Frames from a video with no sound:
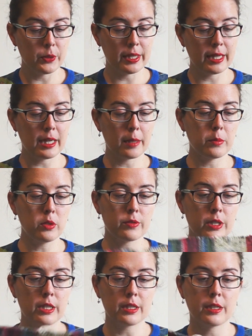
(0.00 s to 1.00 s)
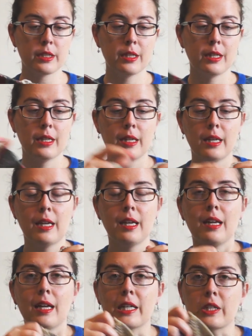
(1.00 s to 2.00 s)
So then I moved on.
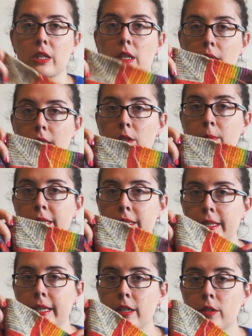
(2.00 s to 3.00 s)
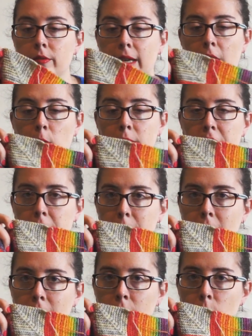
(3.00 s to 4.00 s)
I got a little bit scared of how much
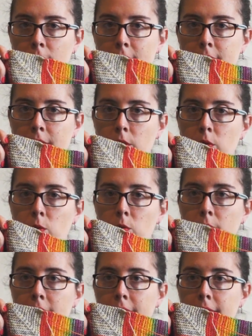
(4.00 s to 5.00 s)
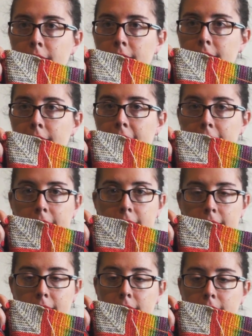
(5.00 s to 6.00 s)
smaller it was though with the
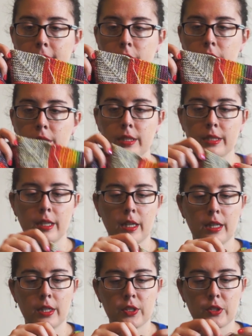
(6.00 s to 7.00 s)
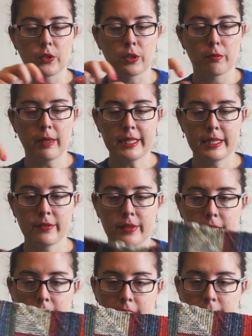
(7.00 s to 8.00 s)
86 stitches. So the rest
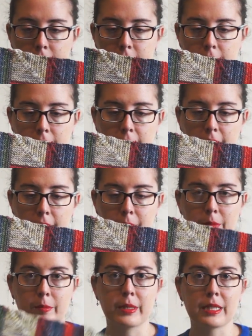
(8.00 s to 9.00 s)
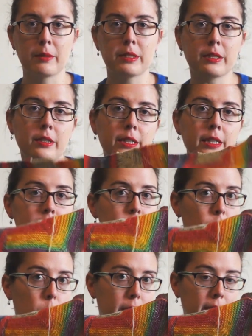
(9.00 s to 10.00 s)
of these, because I wasn't going to knit
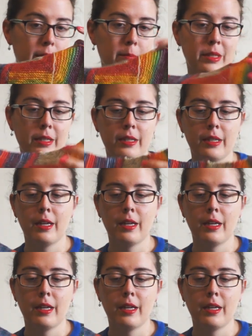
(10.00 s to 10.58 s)
this a 4th time,